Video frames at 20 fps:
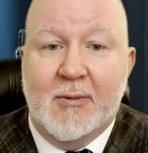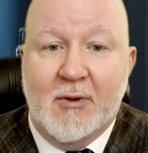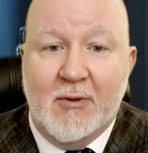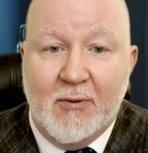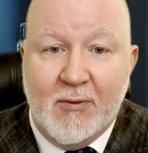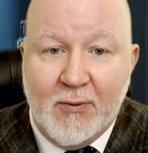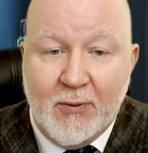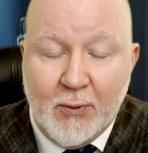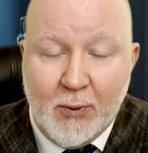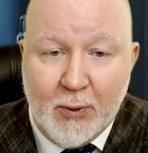
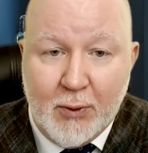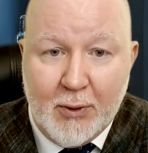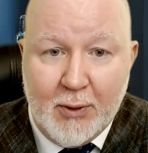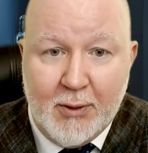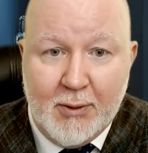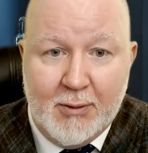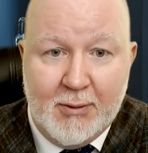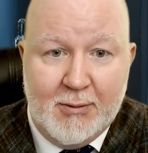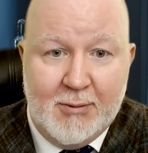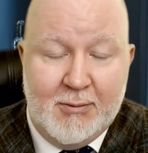
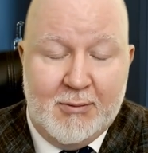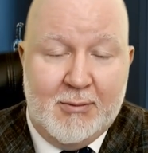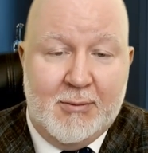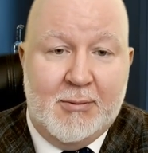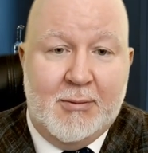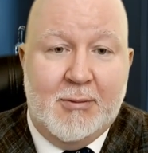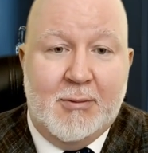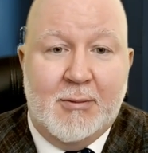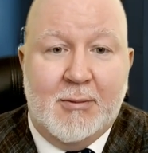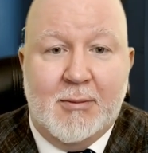four
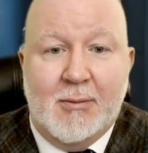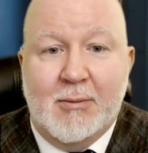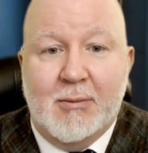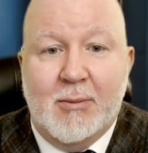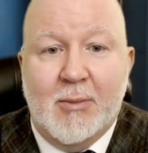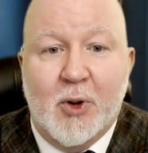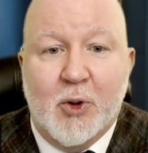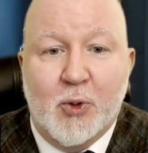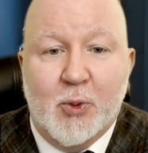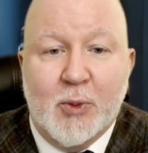
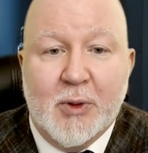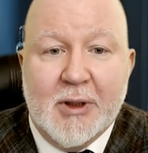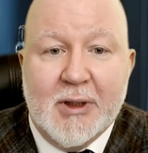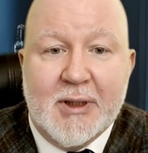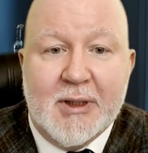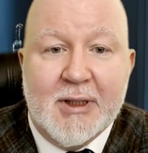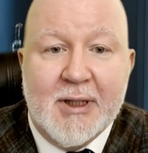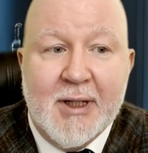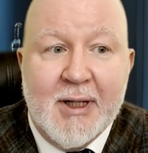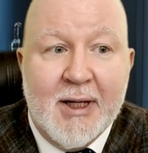
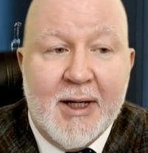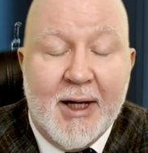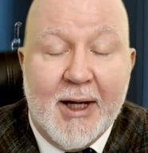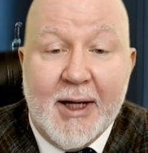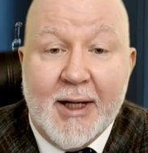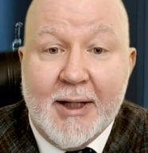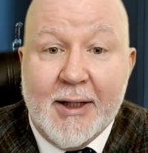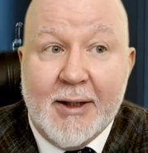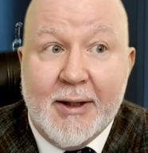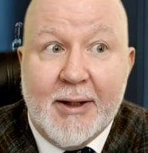moments,
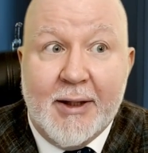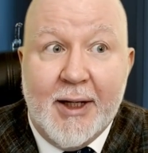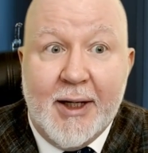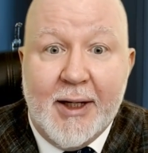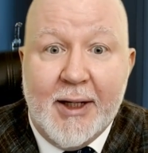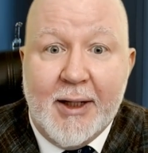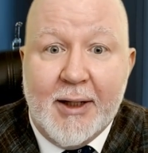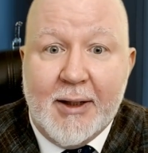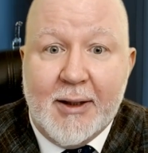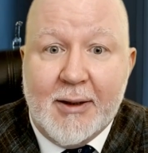and
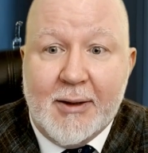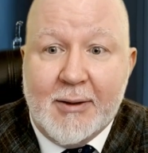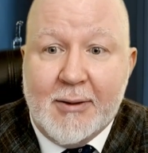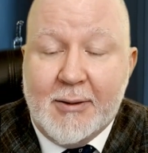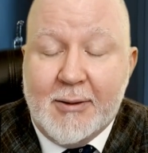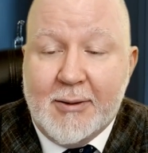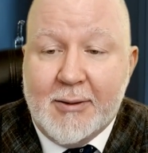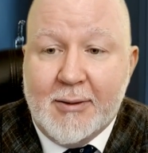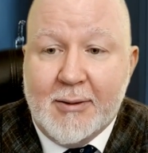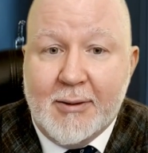they
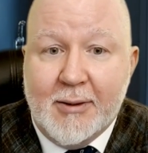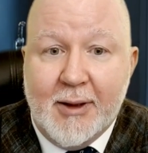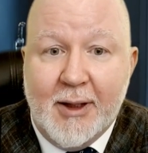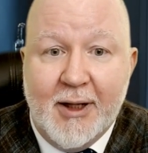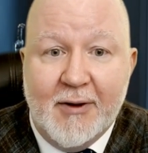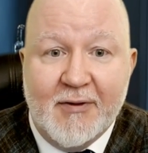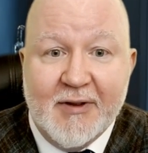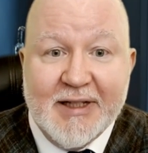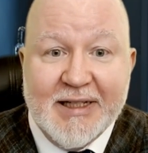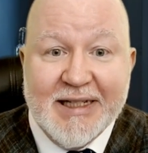are, they
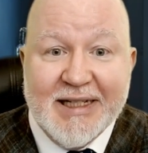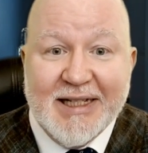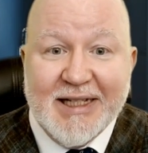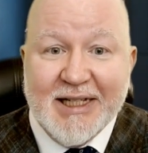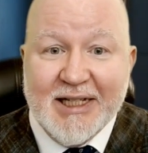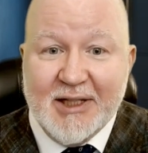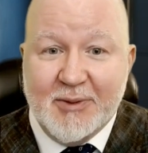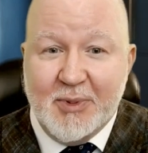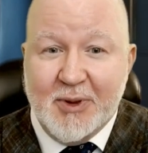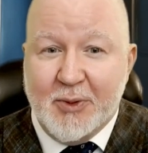have a
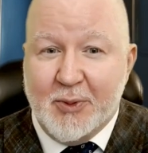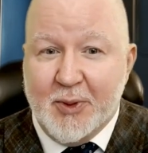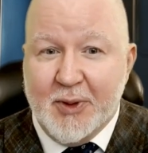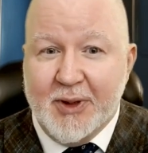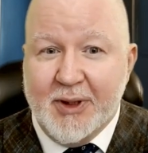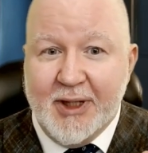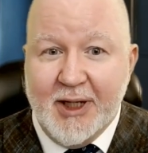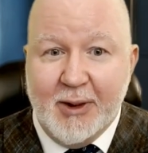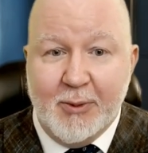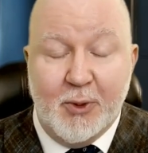distance
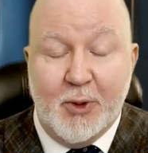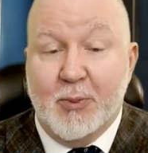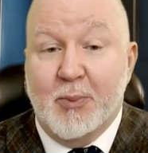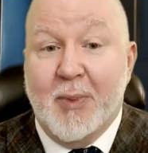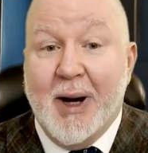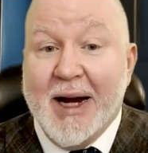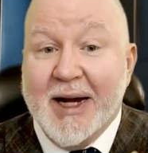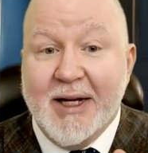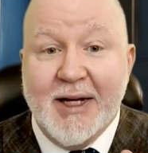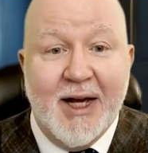between them, or
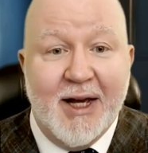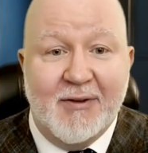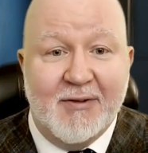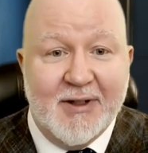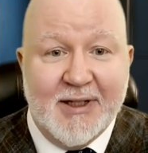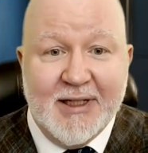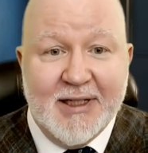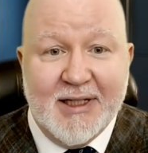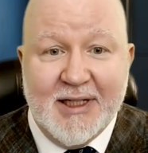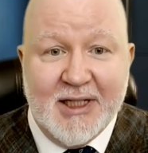might have
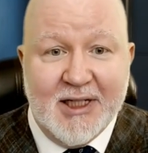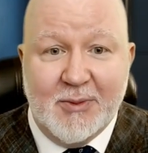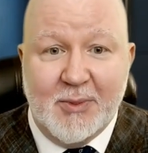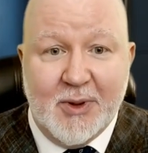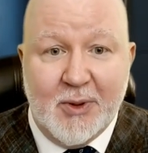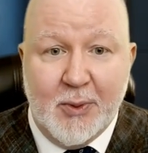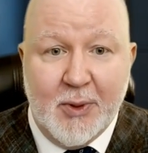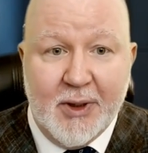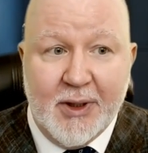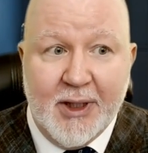a distance
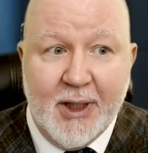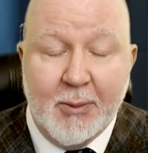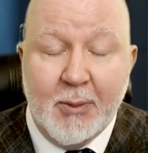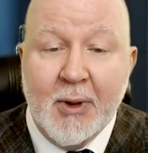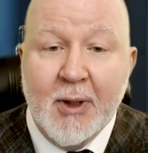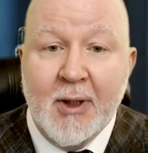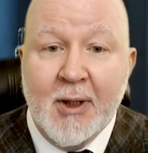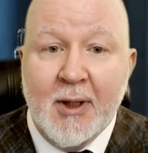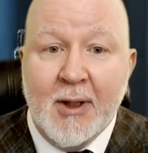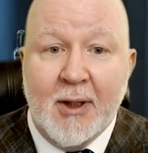between them,
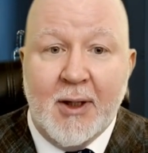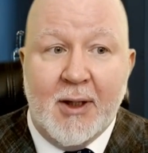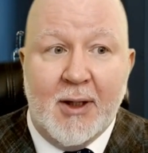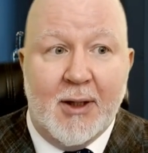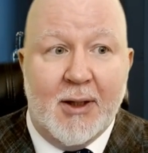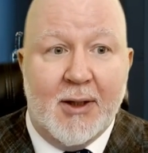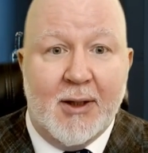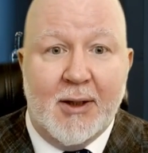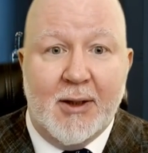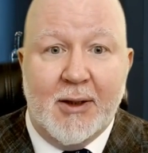
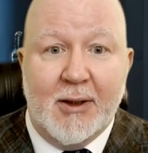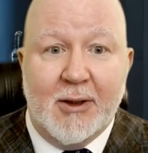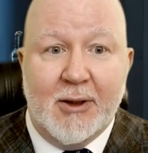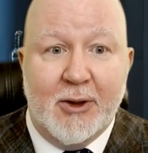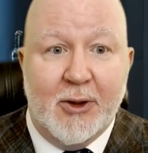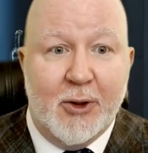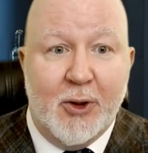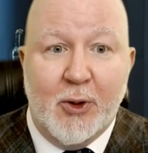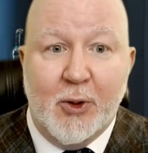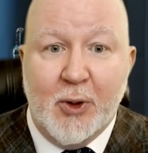uh,
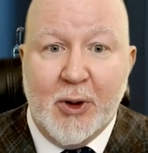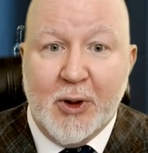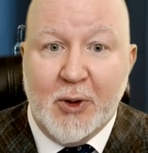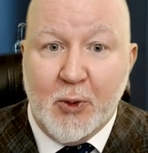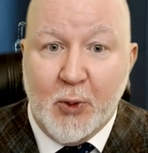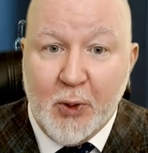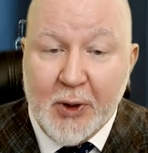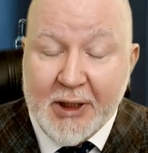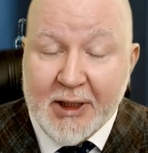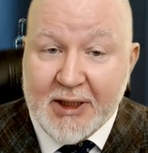not only
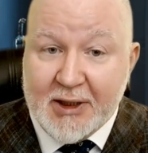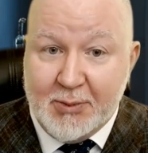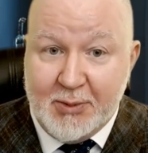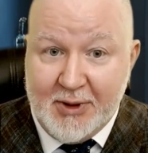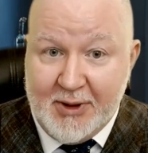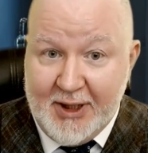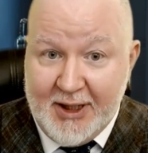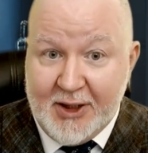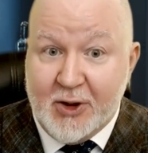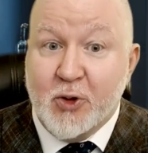weeks
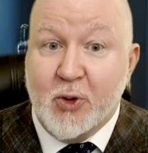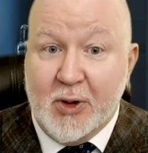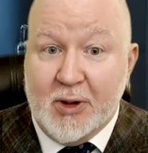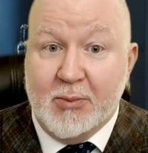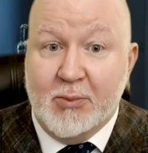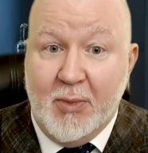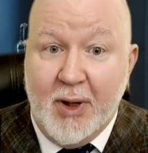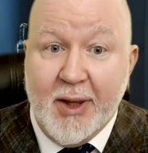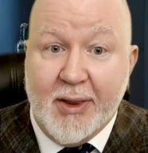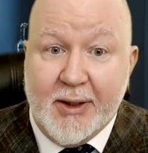but
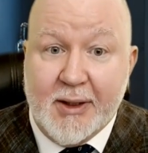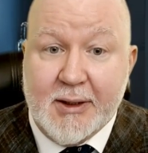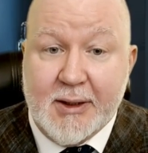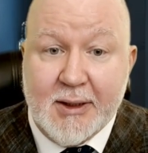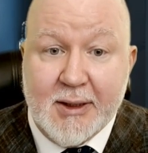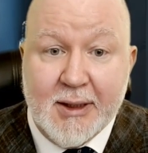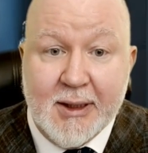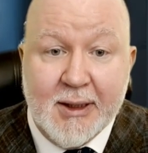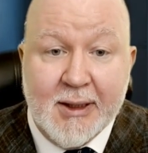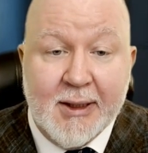actually
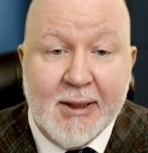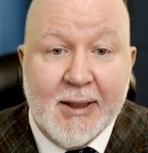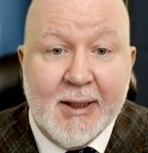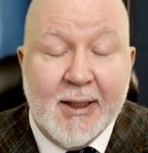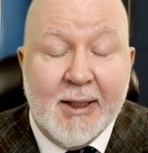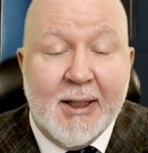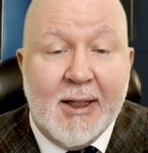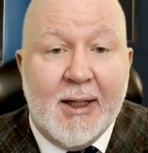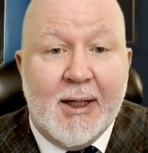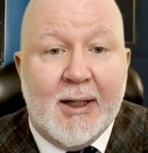months.
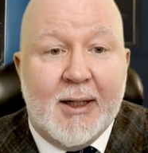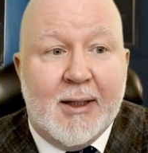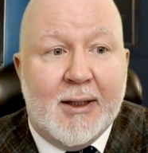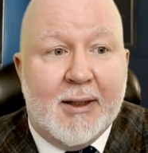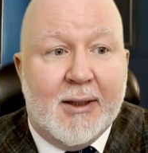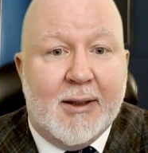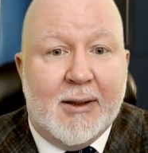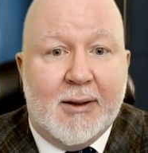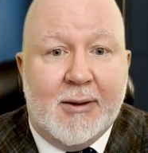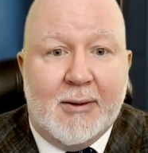
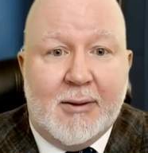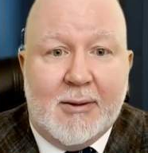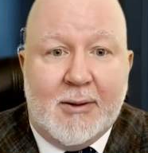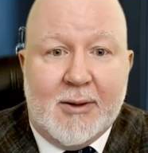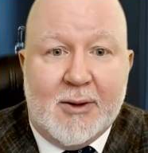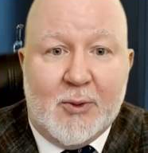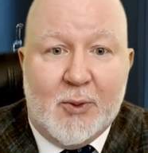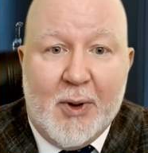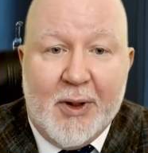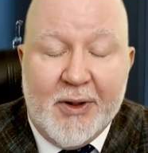
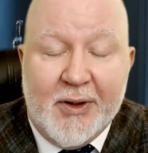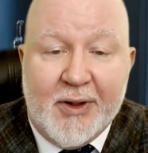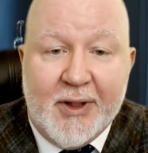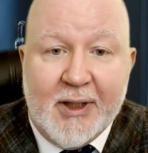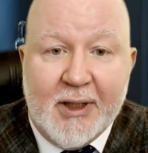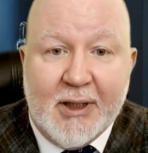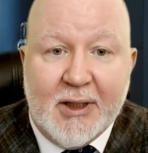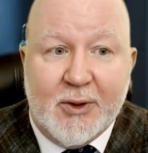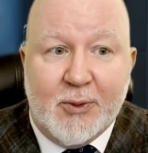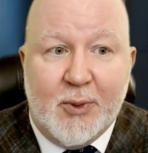Because uh, one
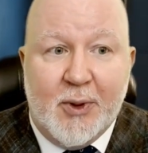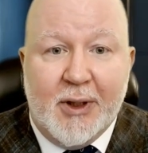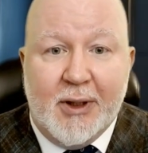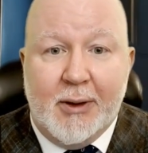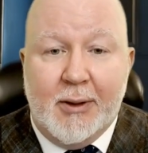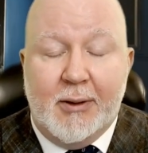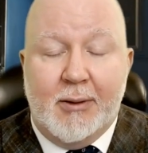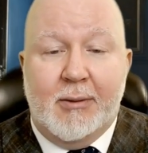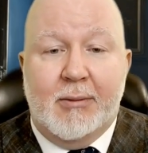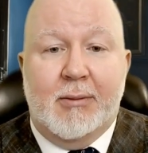thing is
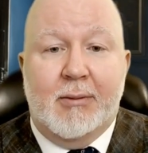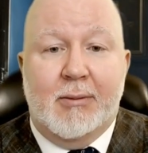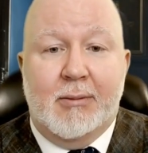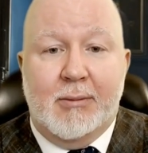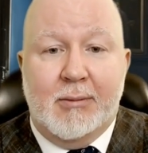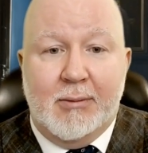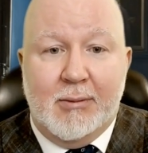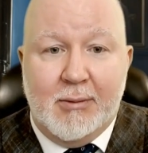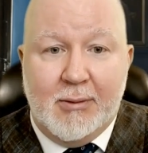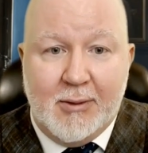when
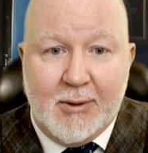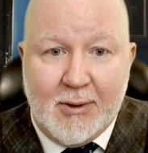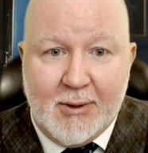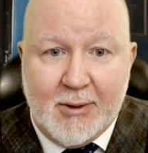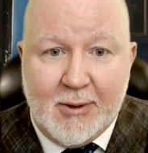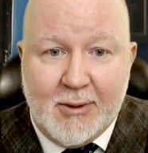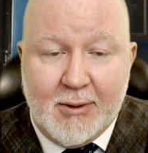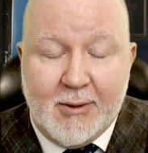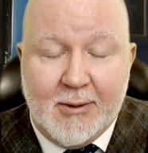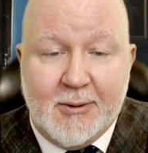
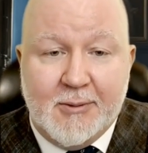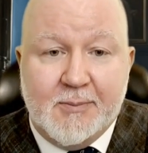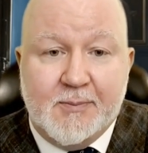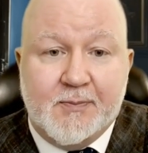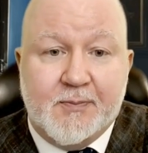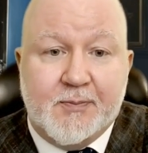uh,